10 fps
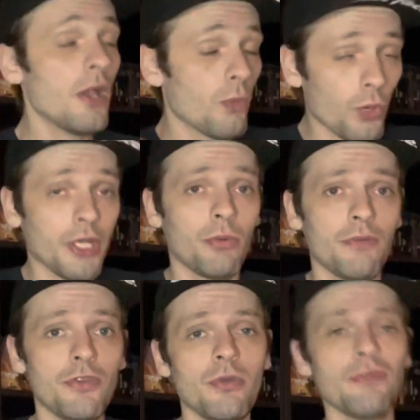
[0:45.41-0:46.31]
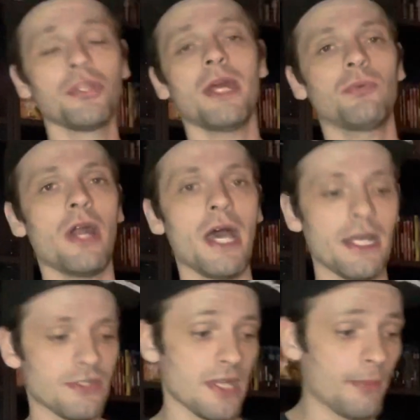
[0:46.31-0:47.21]
We're going to review Evil Dead
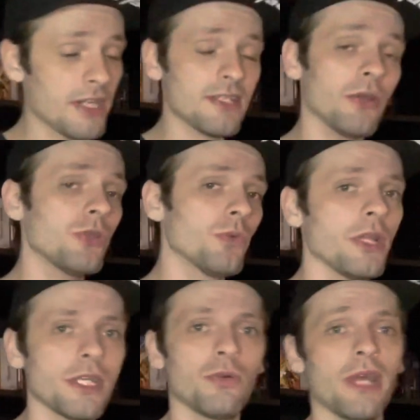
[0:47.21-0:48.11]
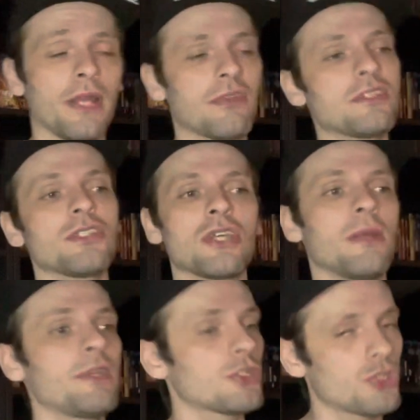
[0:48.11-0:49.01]
Rise. I'm going to tell you really quick. This is going
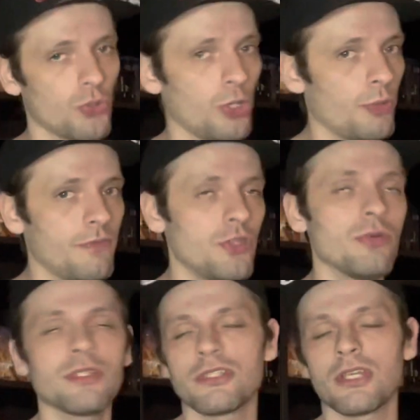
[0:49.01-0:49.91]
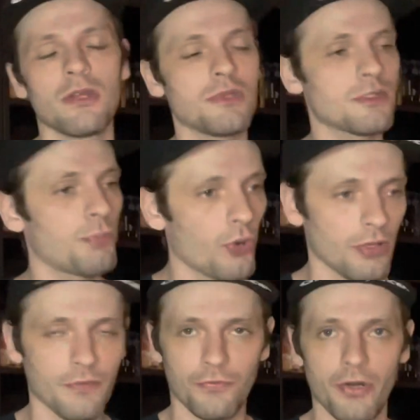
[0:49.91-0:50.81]
to be a shorter review because it's going to be
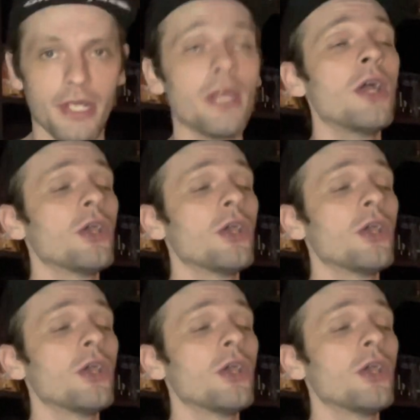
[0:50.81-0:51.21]
spoiler-free.